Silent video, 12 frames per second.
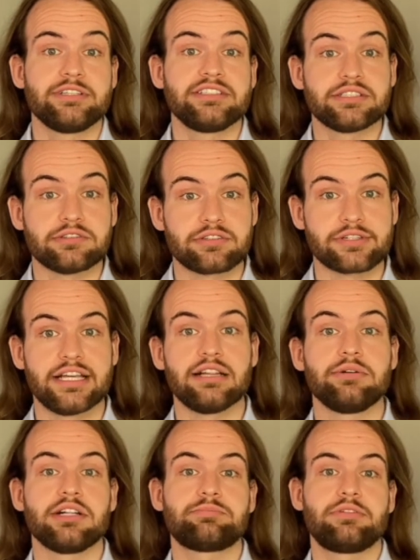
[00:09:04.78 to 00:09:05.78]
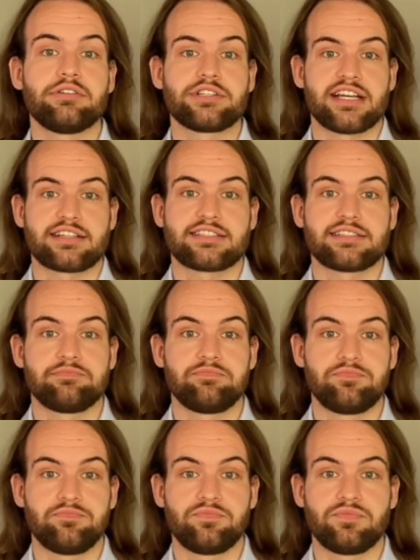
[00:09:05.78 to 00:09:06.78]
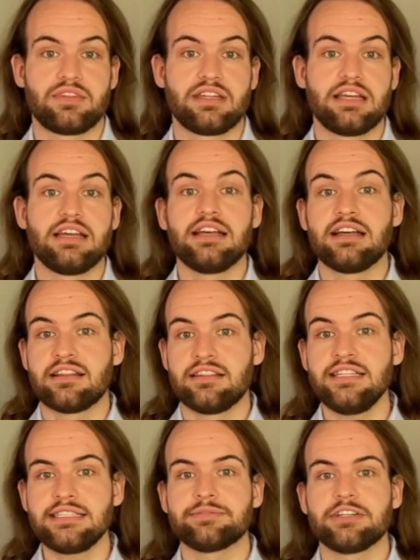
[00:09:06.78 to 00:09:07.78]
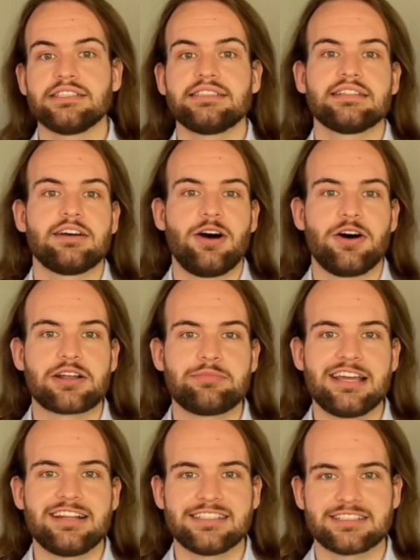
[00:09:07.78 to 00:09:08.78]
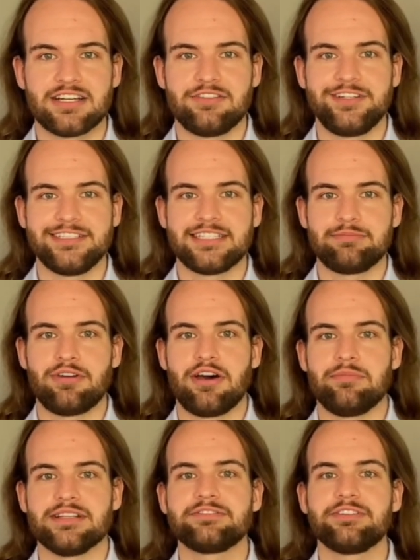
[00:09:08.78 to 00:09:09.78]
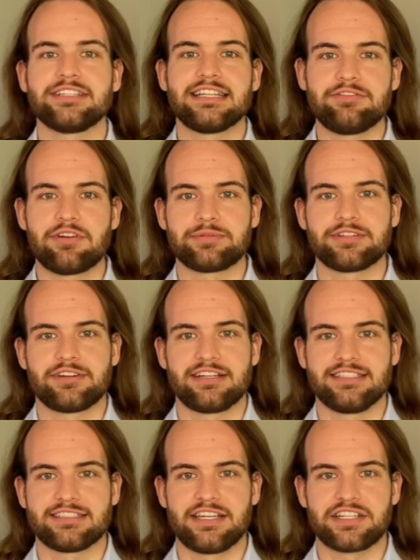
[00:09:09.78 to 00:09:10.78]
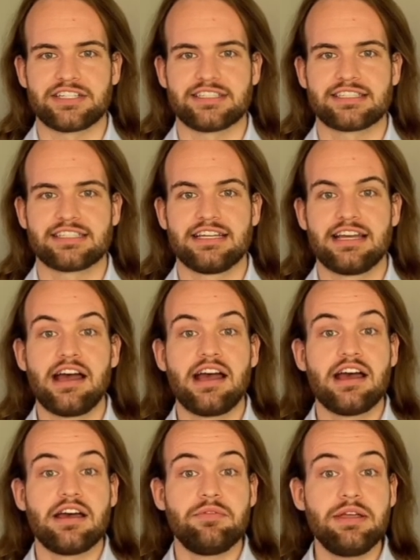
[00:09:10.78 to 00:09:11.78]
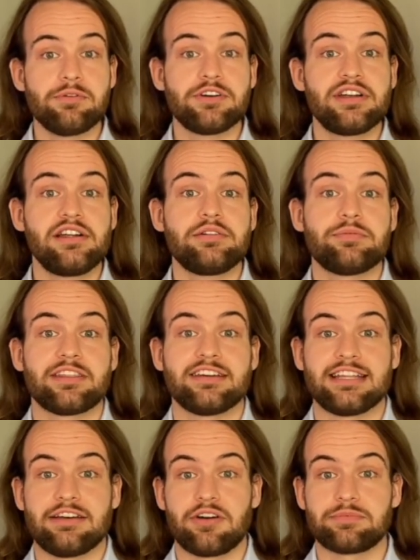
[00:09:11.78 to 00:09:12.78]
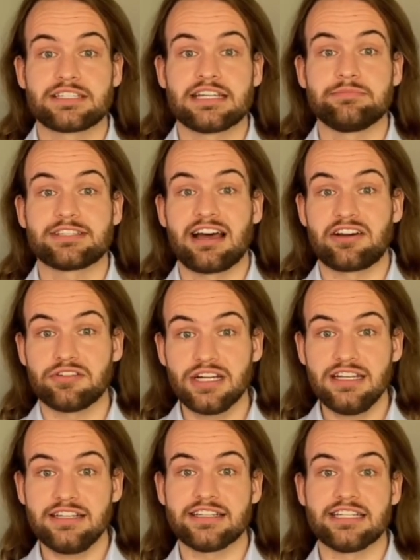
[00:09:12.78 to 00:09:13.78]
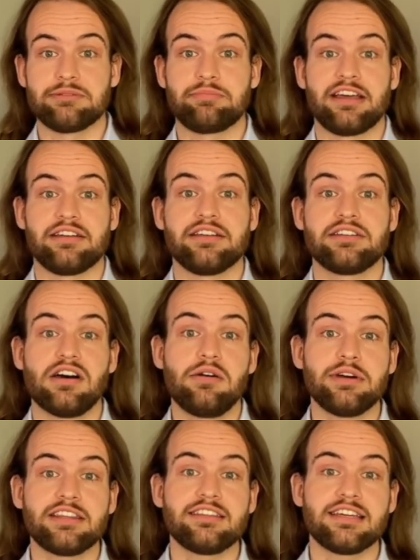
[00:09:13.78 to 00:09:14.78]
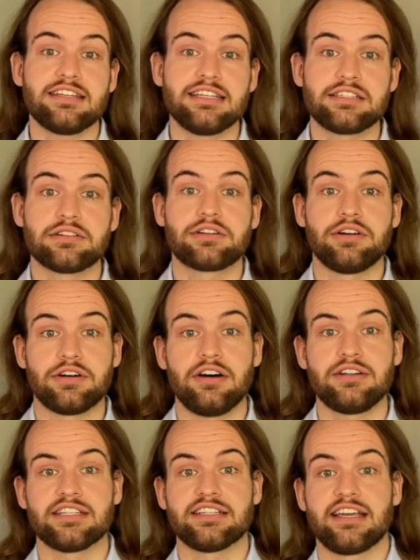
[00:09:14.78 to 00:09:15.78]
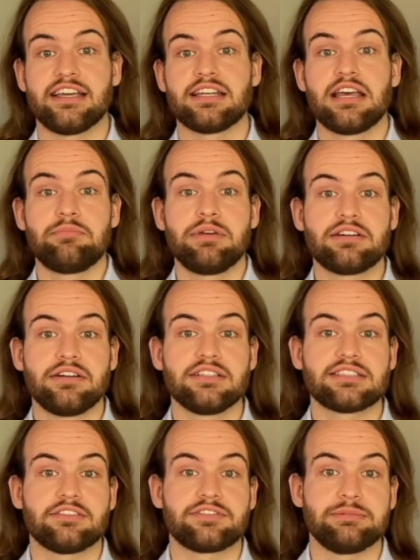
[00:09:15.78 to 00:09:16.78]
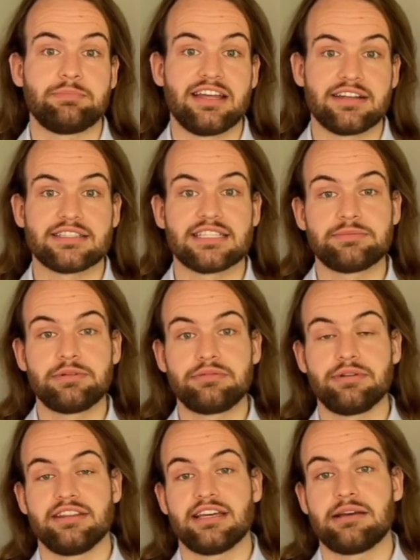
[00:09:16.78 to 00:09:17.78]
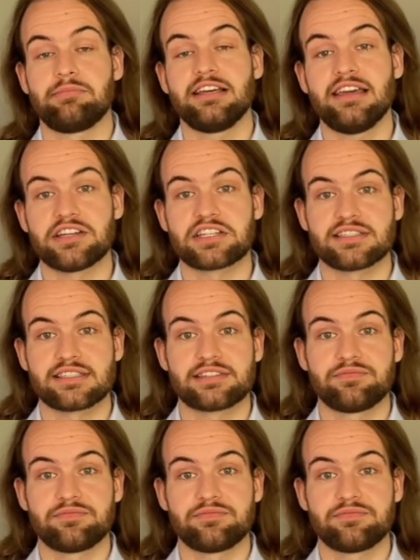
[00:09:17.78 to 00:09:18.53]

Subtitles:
to real-world projects. This was automating serverless deployments for DevOps organizations. We wondered whether DevOps teams are really independent or whether they need to coordinate because of dependencies between their applications.